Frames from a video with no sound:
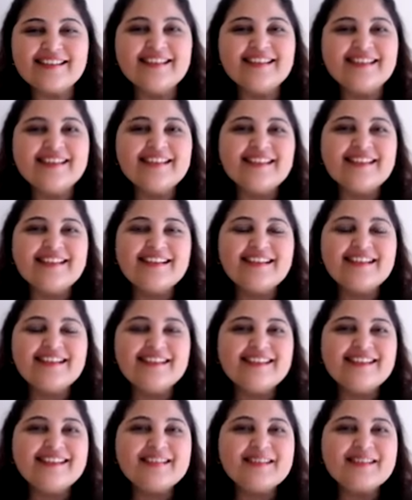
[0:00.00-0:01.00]

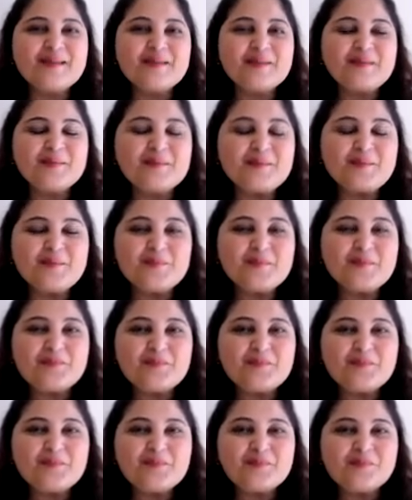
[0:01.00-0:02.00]

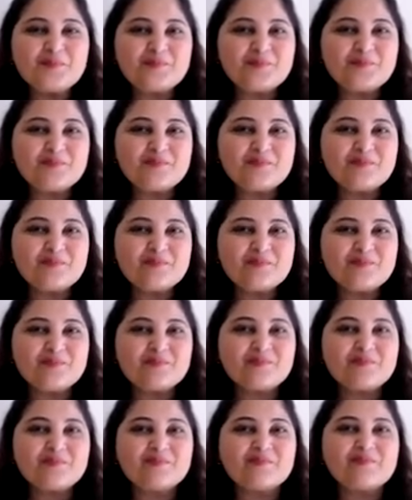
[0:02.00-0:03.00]

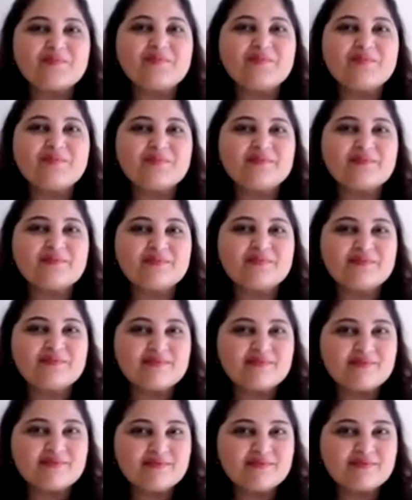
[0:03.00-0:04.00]

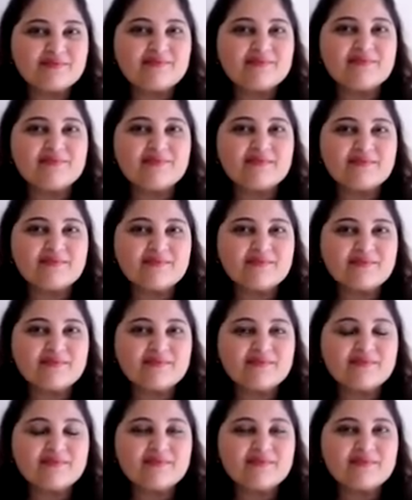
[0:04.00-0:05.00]

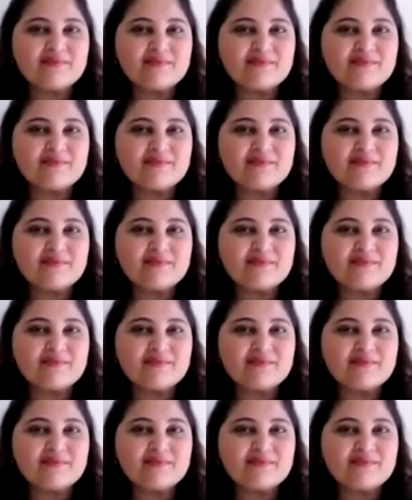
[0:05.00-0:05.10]
The person shown says nothing.